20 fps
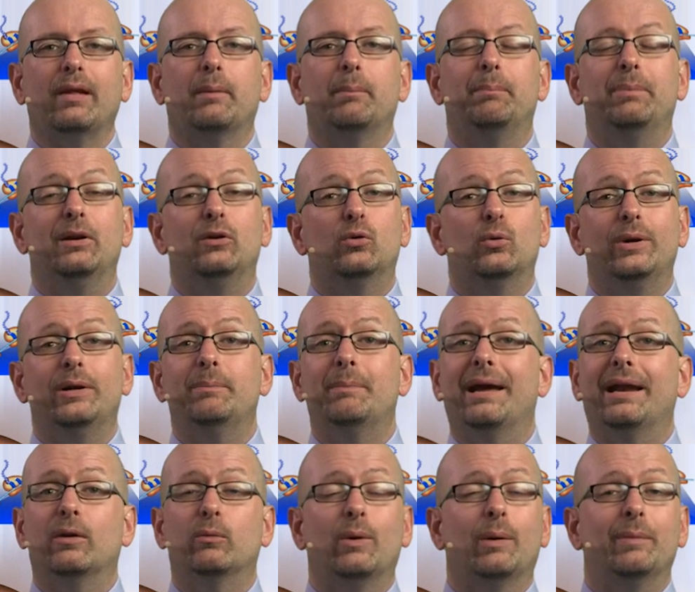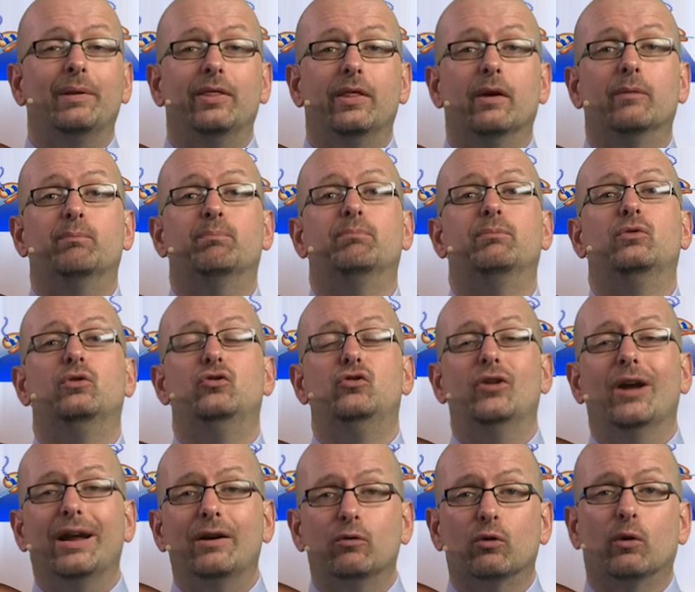between men and women, the
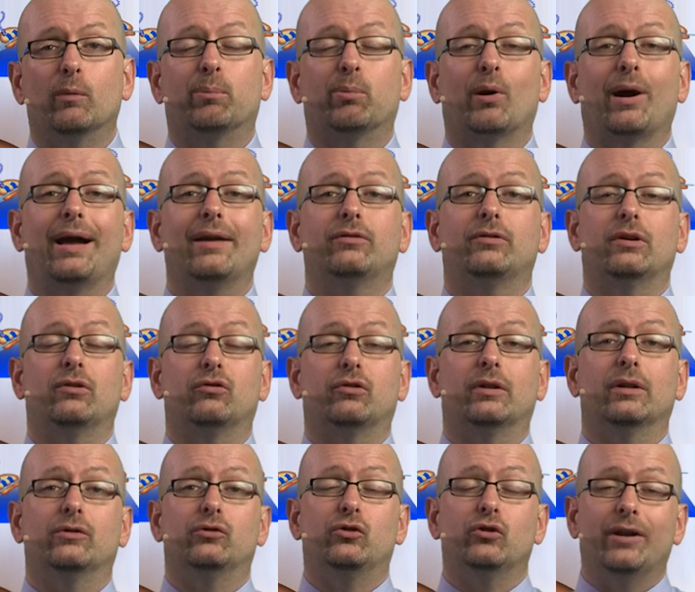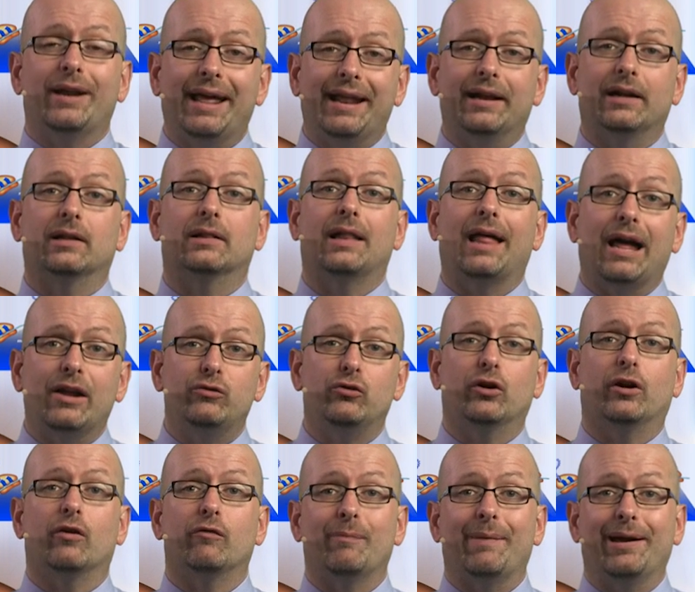general process, the genetic
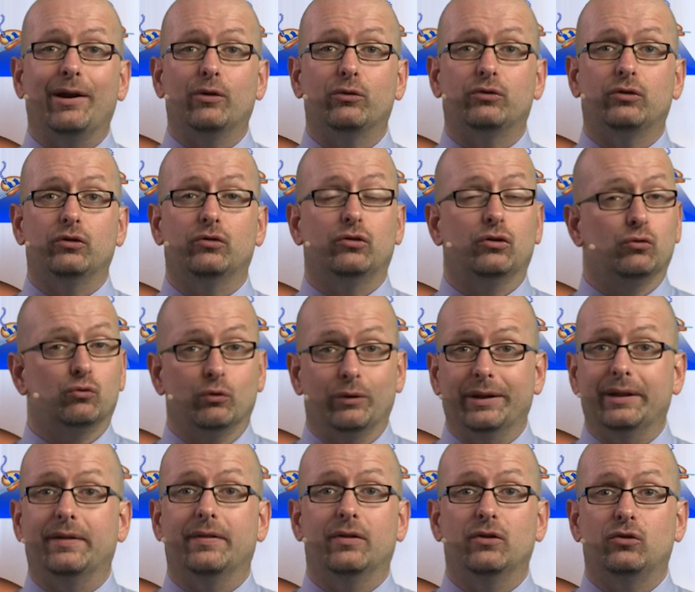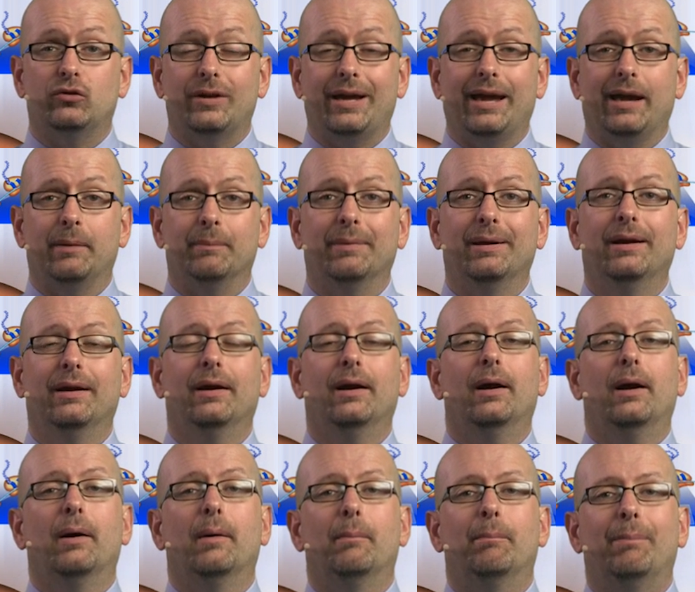logic of meiosis is really the same,
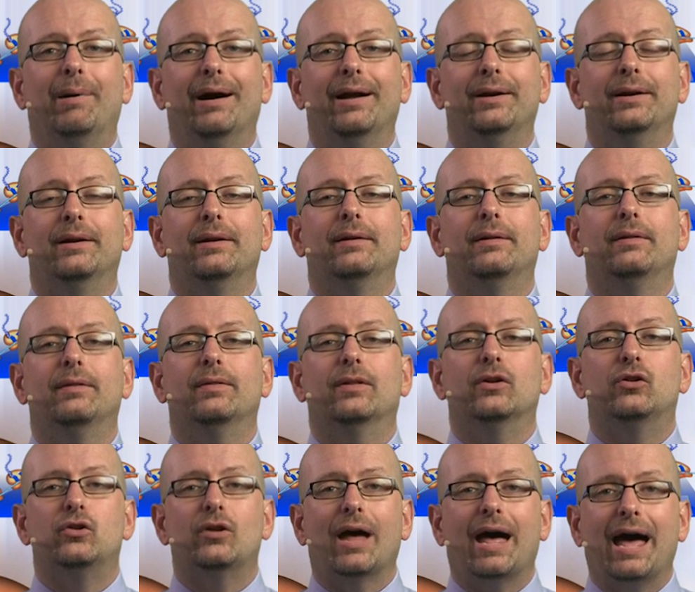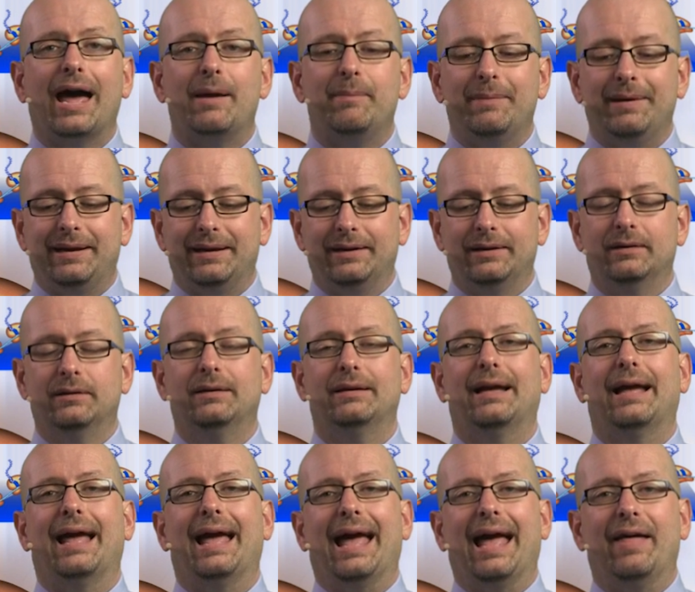but the timing
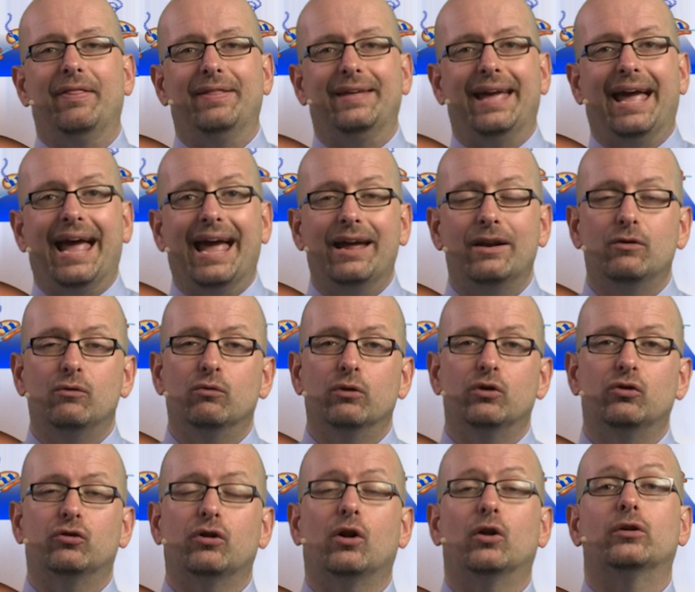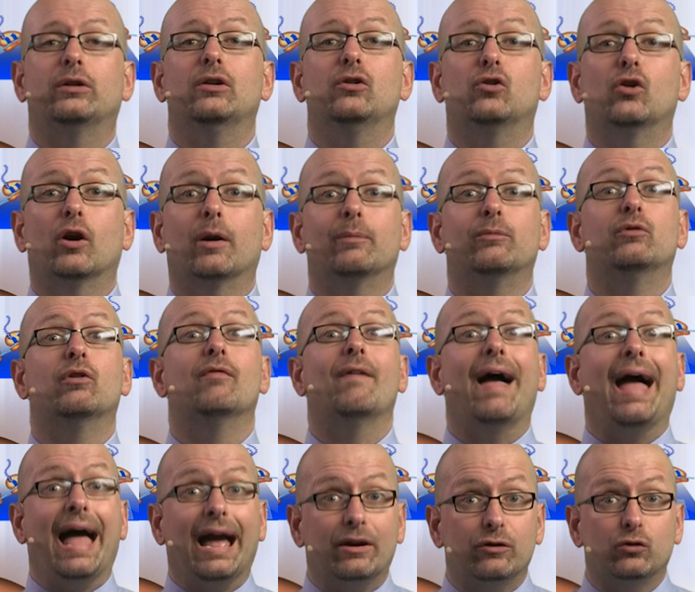and the end result in terms of
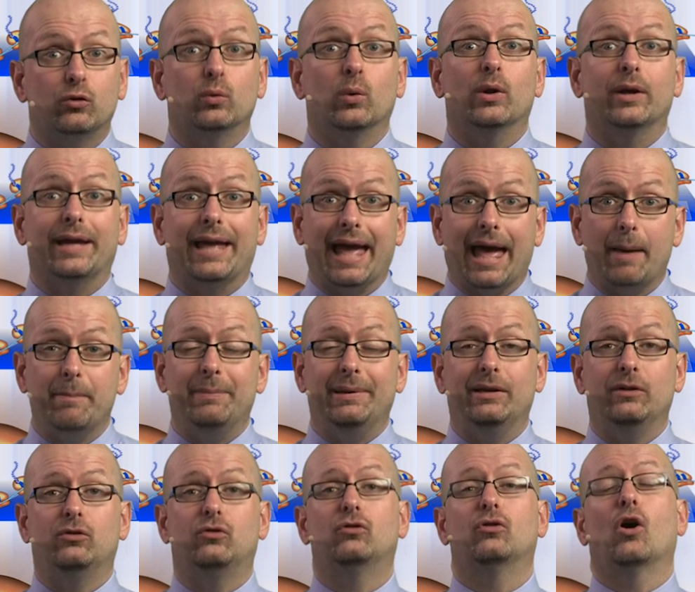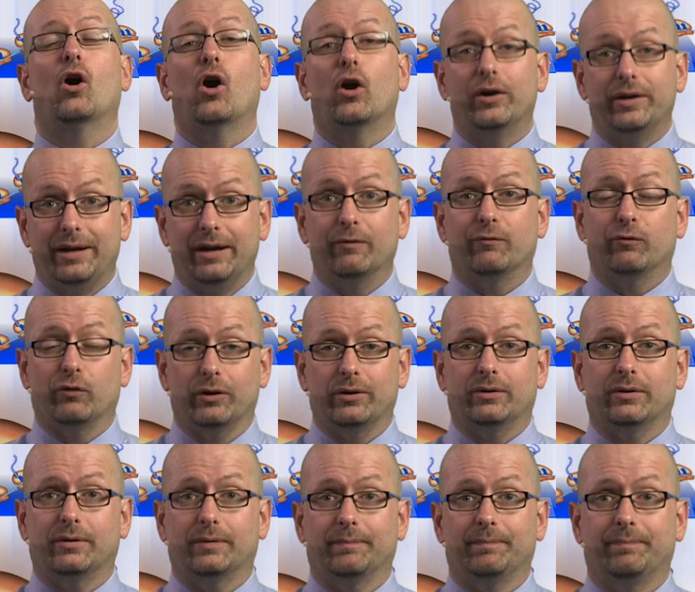actual gametes are different.